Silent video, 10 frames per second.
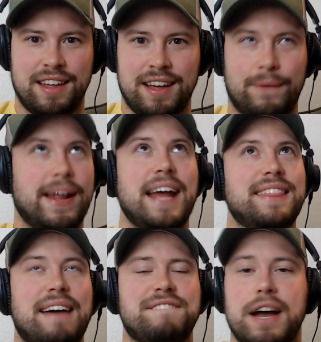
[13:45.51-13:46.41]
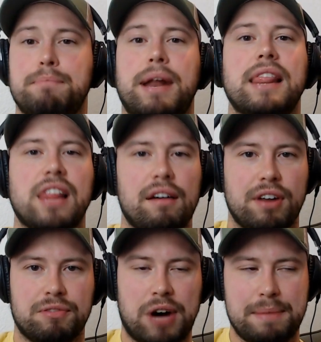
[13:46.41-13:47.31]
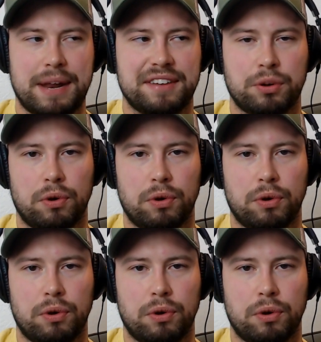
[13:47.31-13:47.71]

I would hate that fight, but I love it if Weidman has 2 or